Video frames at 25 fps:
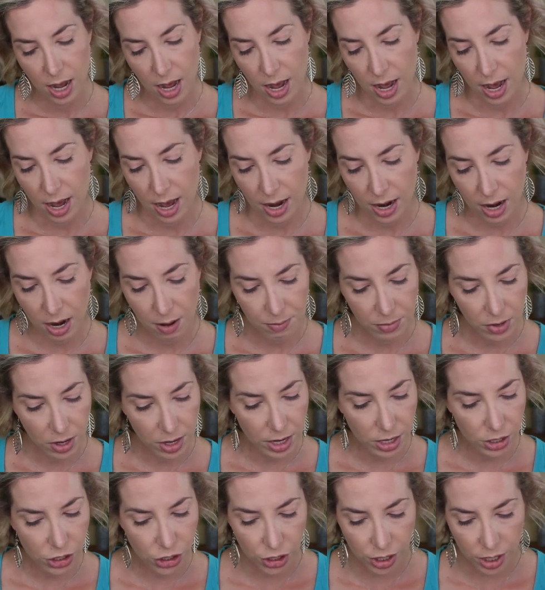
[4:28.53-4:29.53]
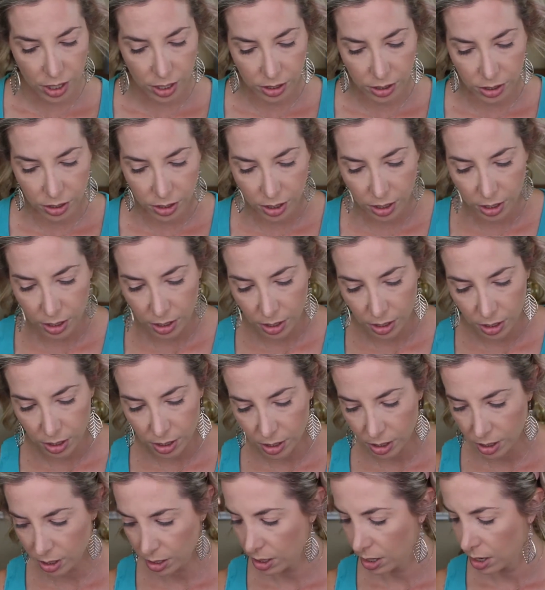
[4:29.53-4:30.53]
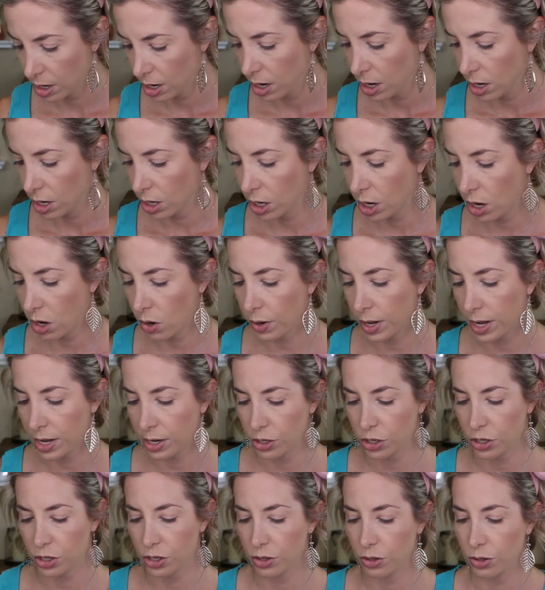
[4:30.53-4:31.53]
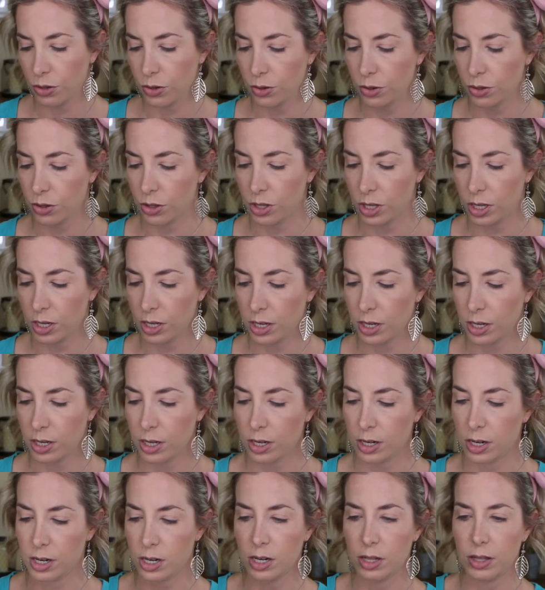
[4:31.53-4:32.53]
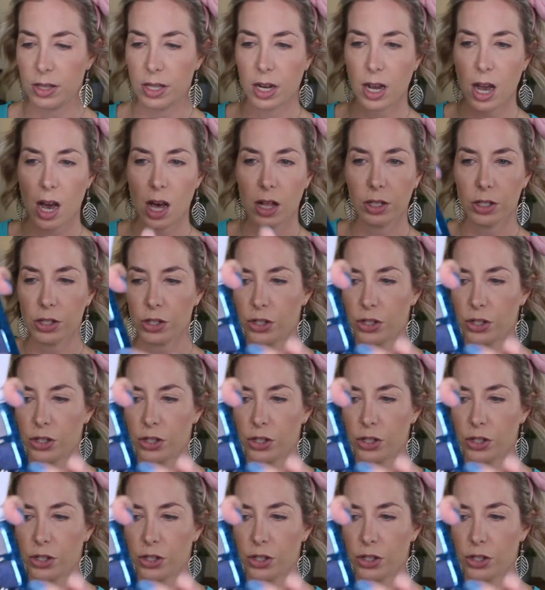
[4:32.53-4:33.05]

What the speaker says: And I'm gonna just go into the color